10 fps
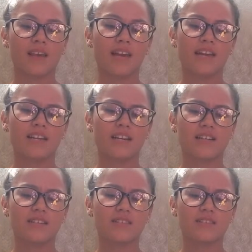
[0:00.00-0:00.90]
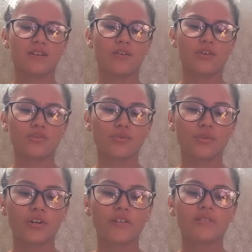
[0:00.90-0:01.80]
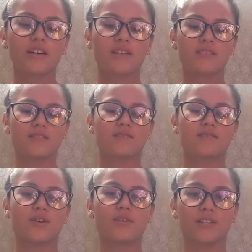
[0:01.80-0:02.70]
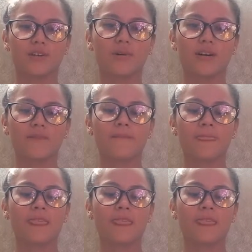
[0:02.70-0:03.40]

and cuts or sores that don't heal well.